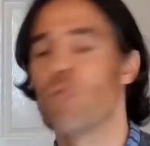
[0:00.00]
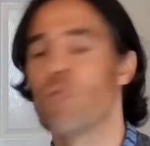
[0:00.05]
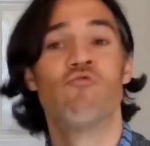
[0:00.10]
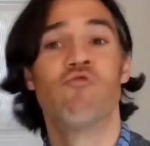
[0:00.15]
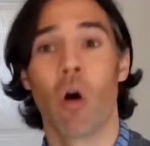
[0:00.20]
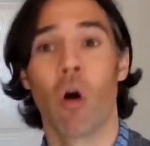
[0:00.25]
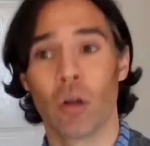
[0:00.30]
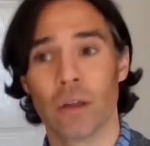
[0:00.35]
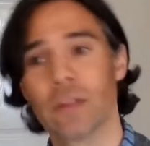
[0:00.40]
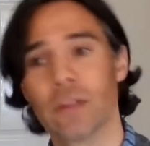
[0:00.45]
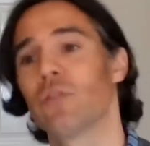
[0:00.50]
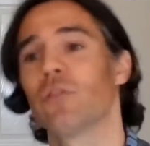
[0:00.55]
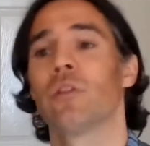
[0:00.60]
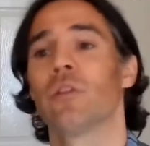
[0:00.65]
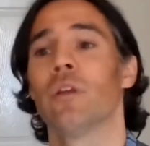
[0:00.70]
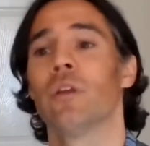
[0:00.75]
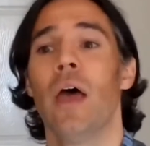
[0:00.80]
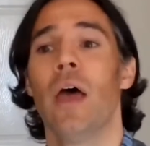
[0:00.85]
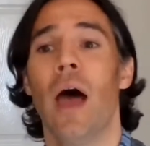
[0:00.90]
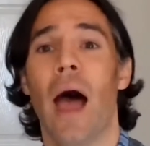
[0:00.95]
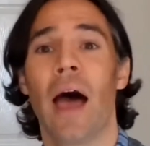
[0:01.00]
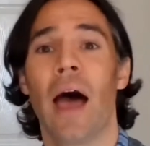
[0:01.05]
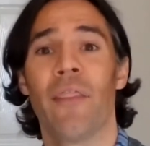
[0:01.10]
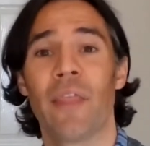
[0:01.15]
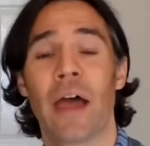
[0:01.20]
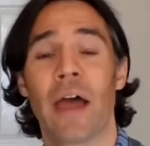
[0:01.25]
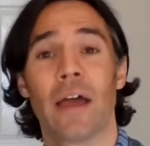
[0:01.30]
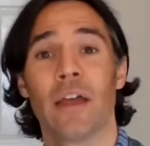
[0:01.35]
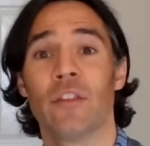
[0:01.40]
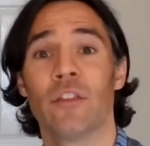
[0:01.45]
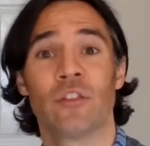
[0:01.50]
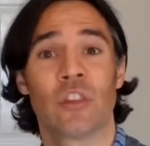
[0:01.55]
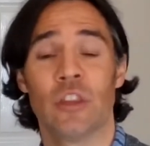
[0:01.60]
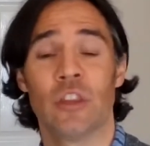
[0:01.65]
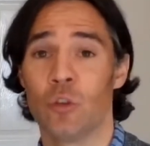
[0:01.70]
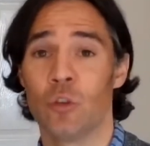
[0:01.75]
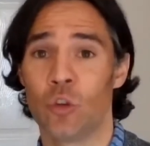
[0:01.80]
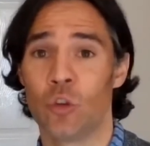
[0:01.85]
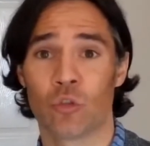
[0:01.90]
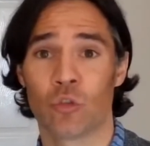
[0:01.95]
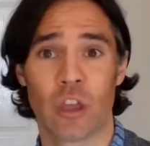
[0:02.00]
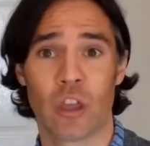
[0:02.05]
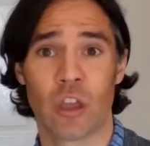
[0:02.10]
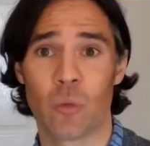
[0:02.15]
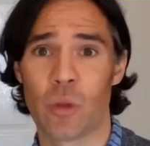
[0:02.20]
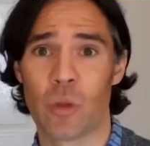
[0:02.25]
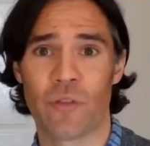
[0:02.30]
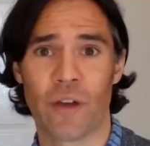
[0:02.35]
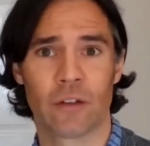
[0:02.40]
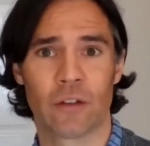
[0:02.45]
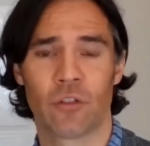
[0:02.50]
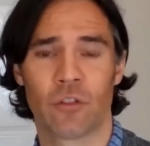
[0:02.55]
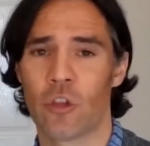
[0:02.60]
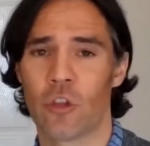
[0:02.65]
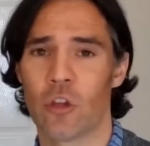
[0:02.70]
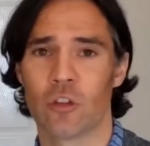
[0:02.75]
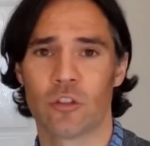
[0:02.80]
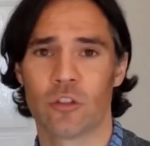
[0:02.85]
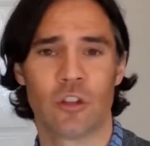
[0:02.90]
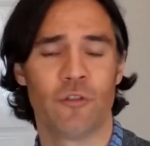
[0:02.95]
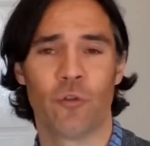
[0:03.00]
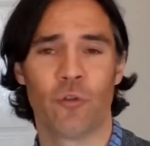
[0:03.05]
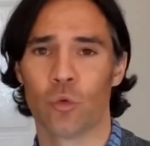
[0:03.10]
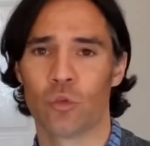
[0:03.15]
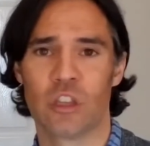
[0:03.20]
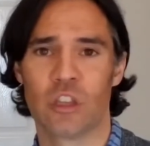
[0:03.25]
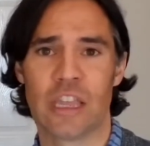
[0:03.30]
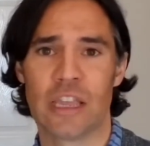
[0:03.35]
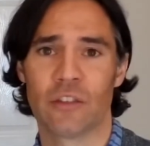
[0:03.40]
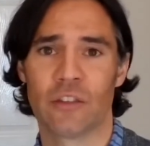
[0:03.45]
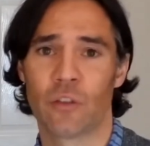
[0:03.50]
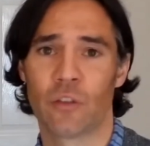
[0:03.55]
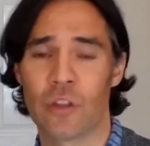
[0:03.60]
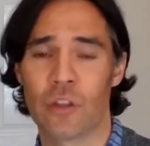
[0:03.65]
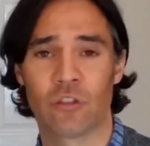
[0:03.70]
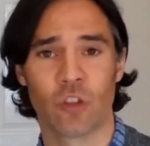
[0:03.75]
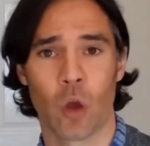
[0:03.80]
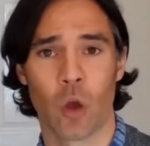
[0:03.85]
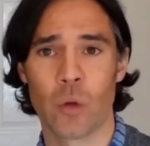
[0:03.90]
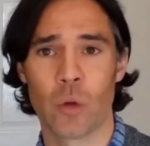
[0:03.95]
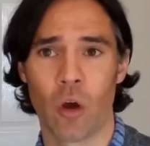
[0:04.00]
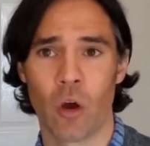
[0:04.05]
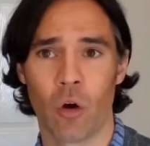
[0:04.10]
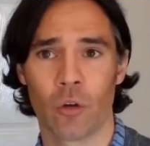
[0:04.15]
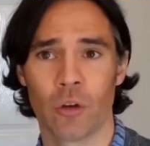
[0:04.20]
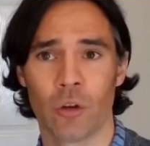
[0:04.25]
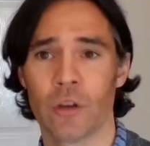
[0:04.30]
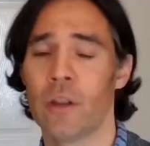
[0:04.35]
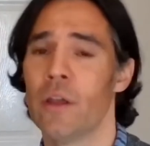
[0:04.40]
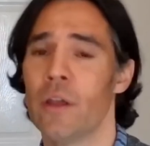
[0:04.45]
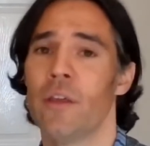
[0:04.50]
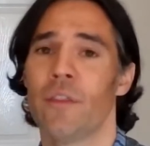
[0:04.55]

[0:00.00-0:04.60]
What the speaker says: rights, and that you're saying we've had 30, 40 years of this going on.